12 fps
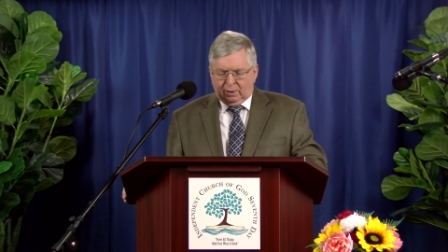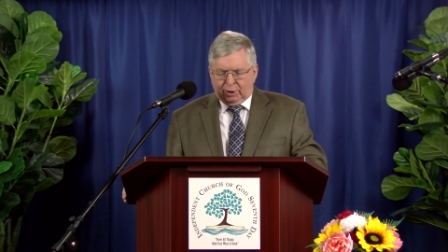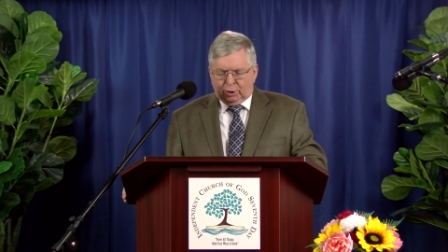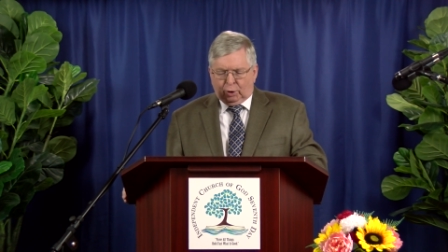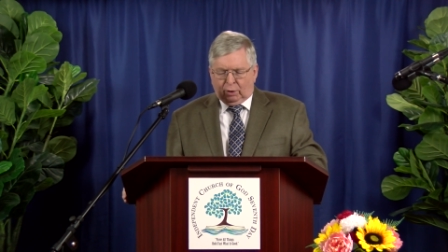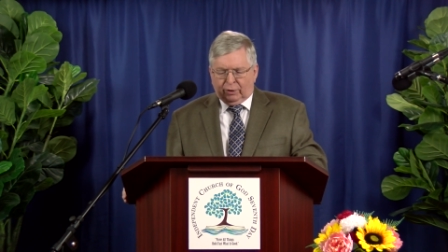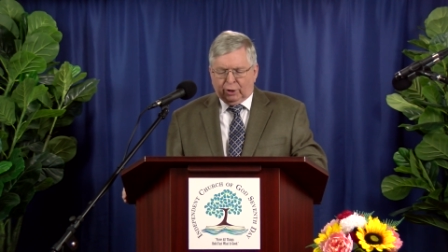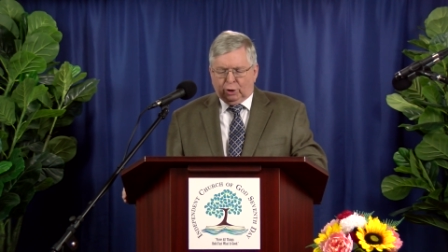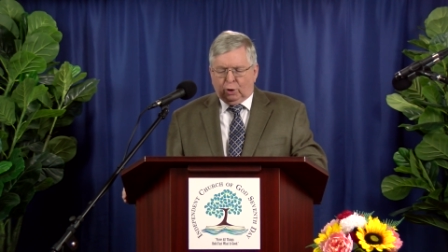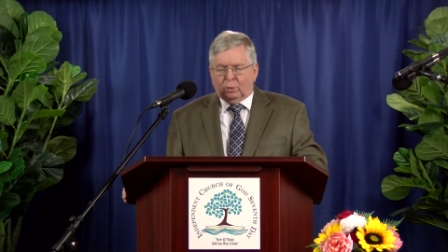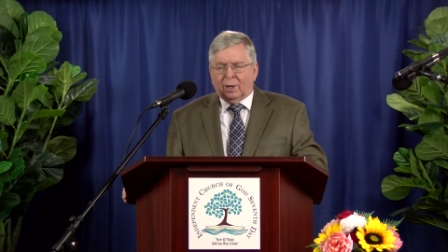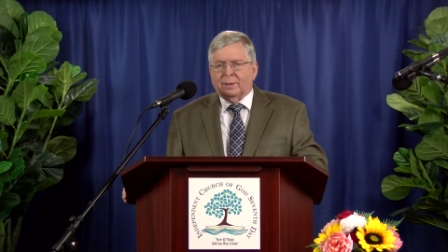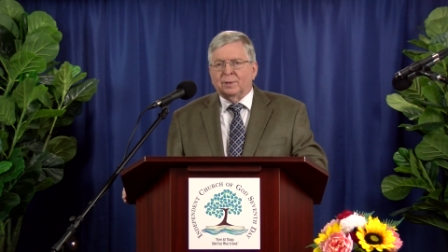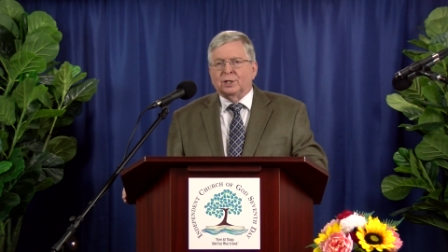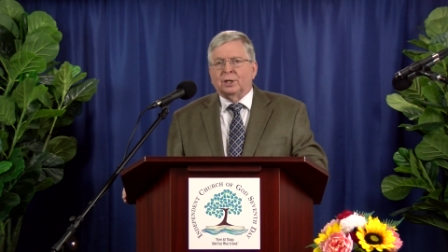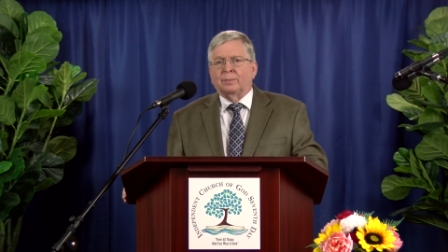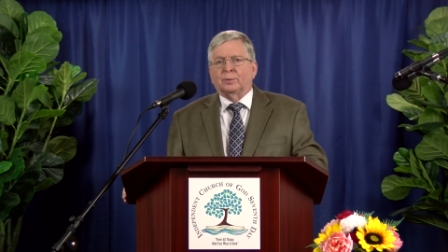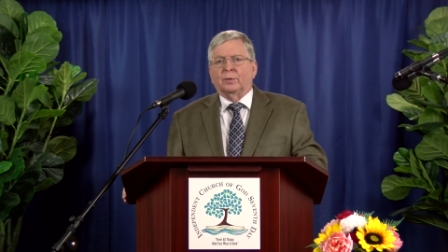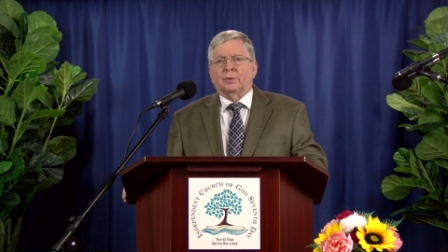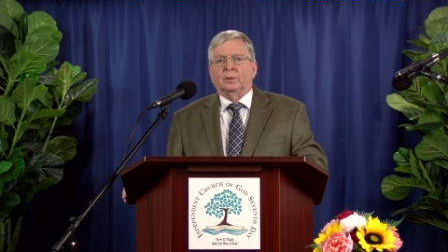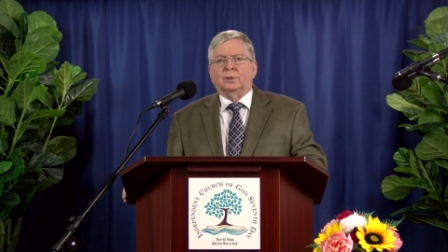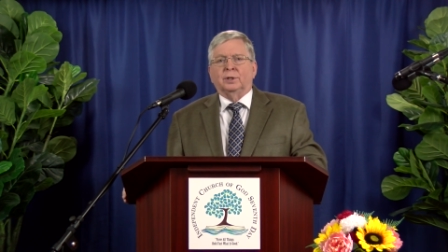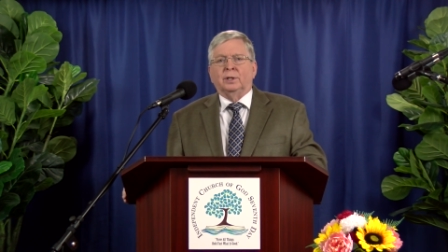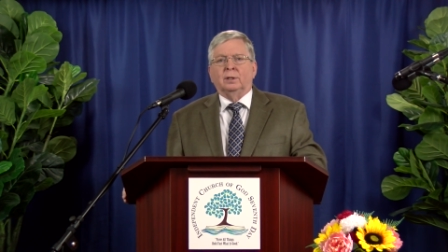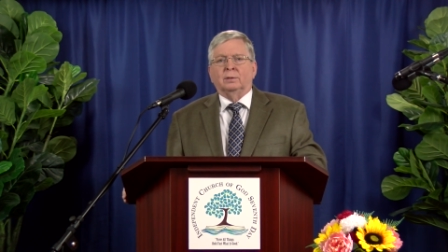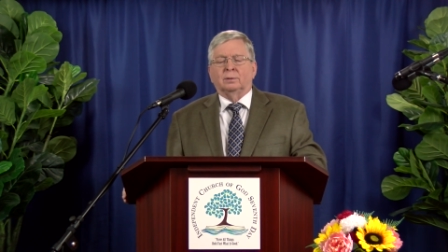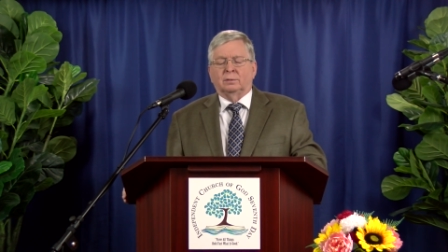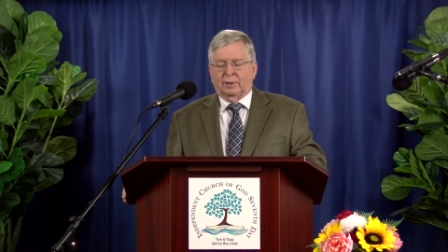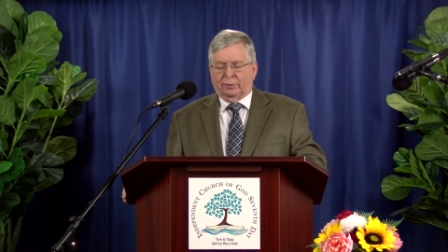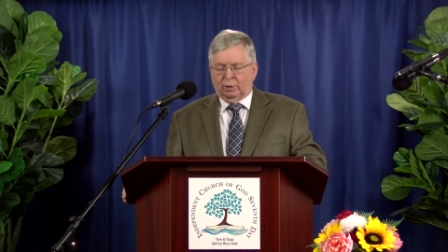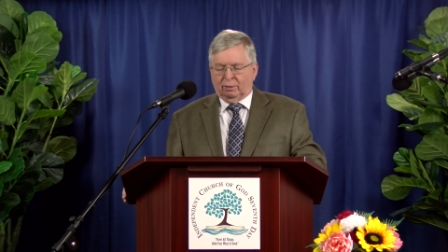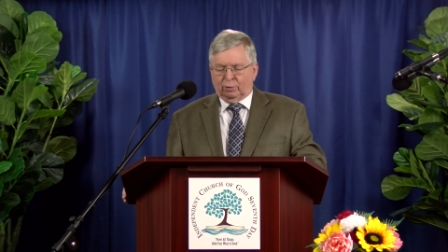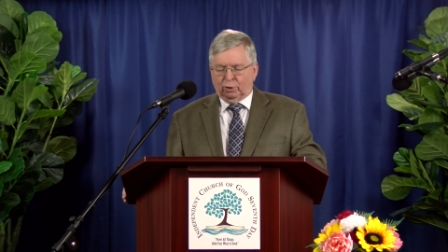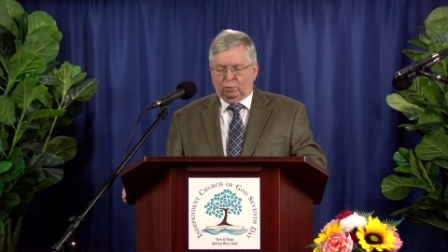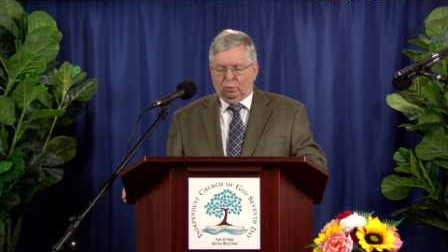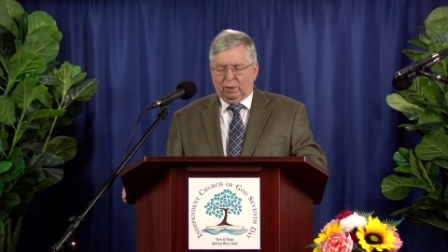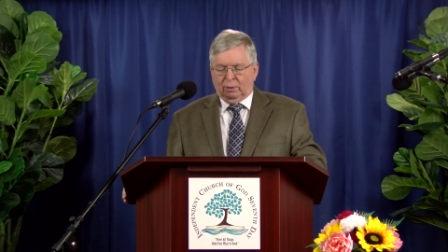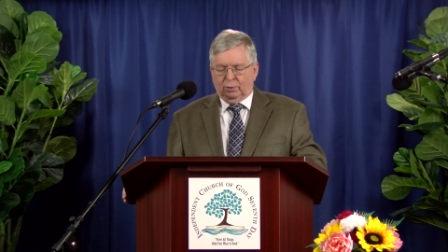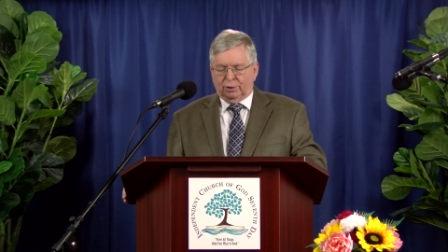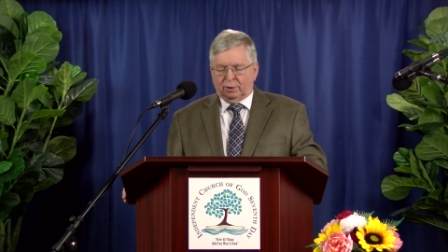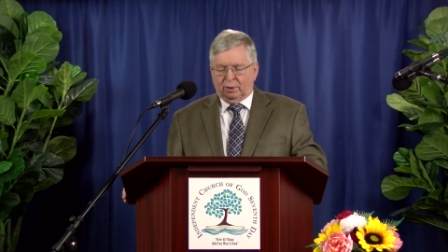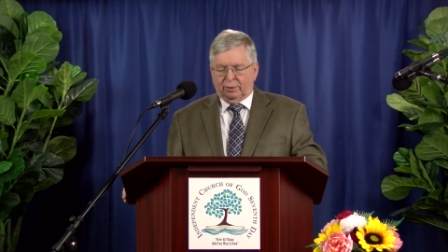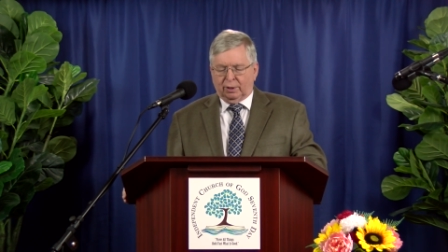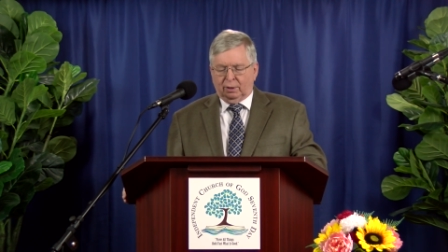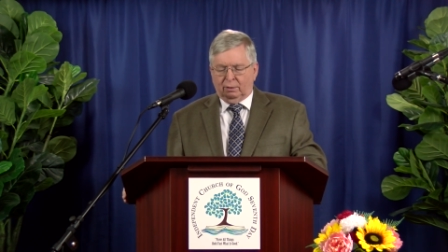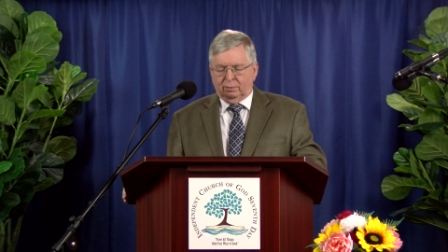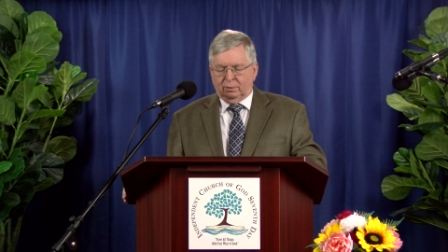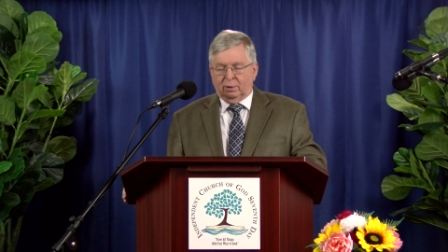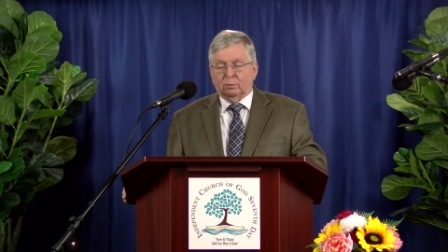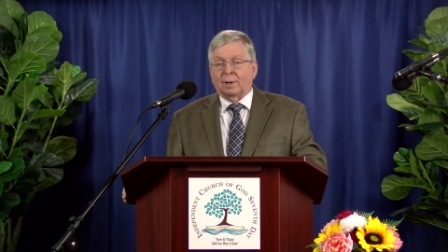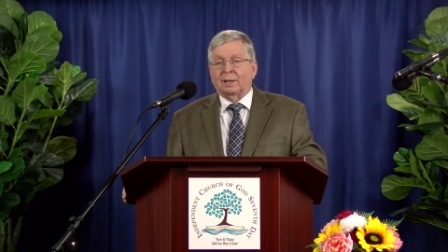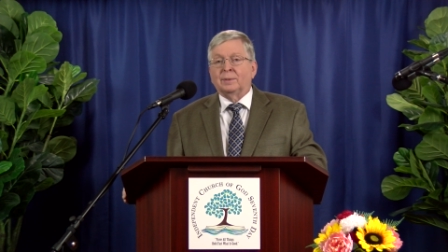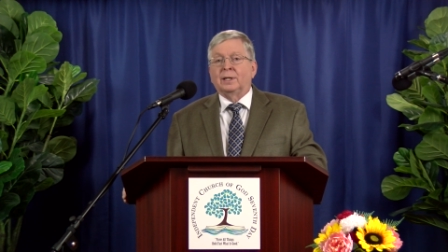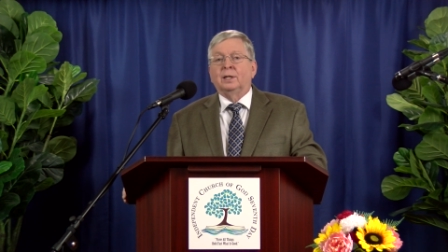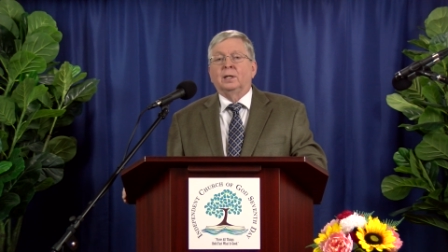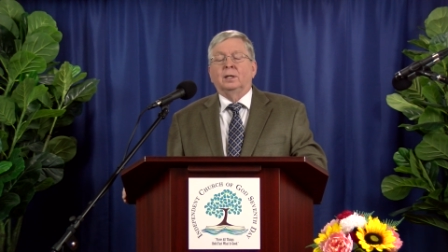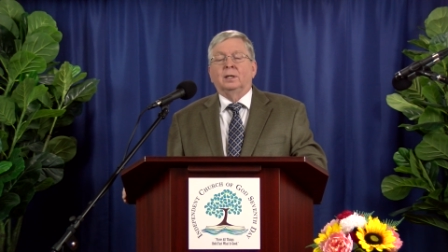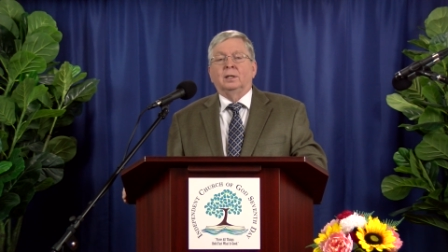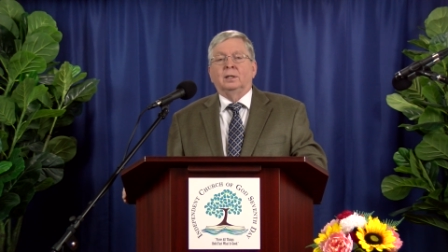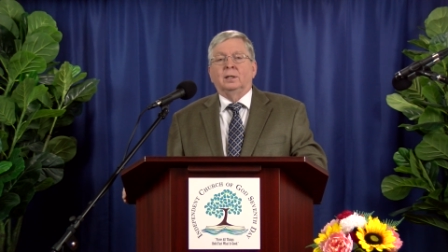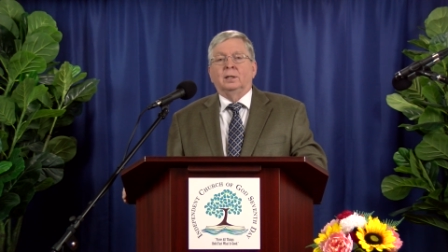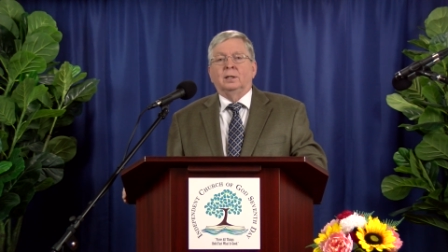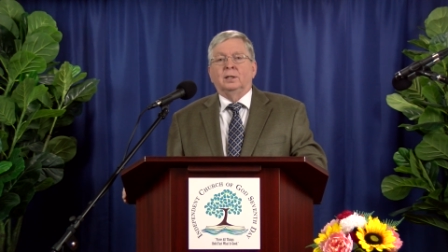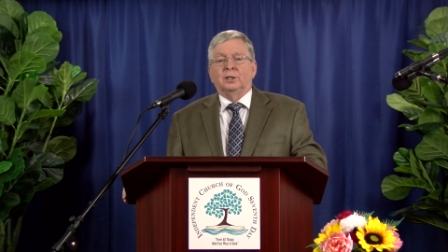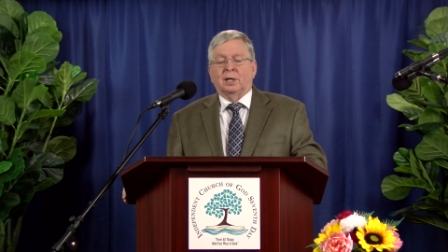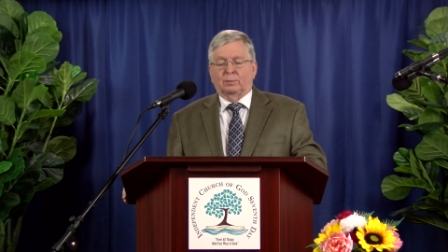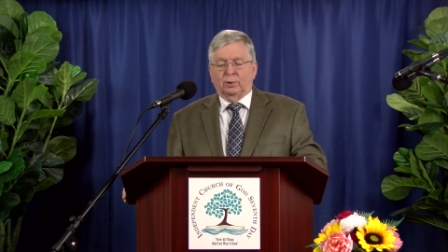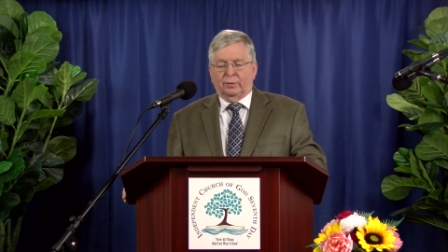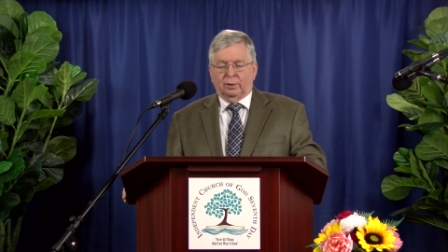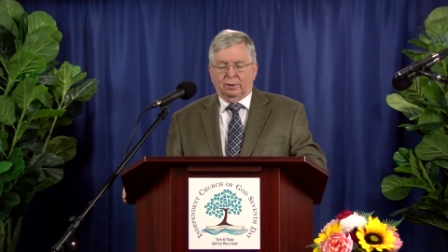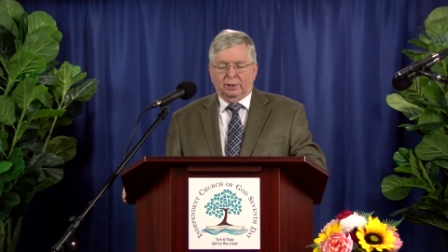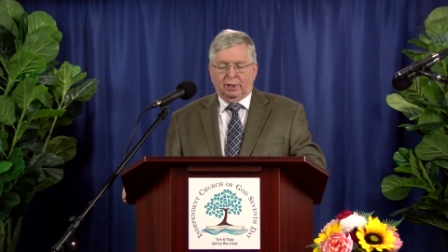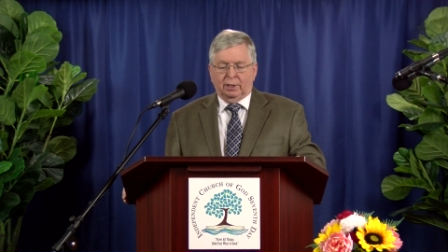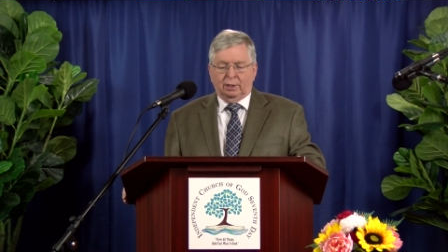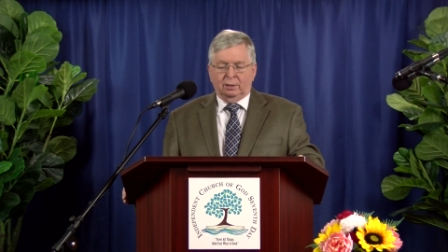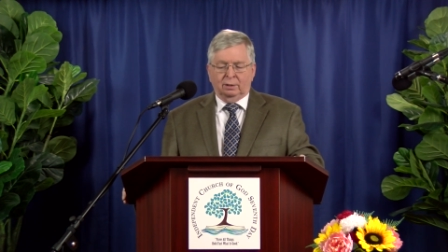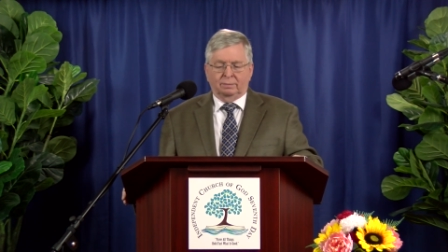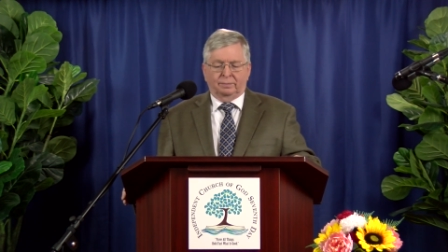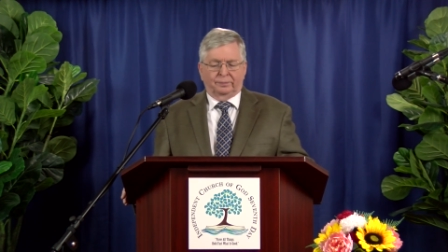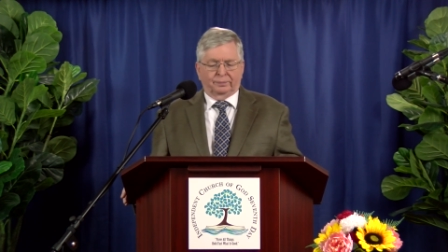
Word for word: Let's turn over to Deuteronomy chapter 13, right there in verse 1. We'll start there. Deuteronomy chapter 13.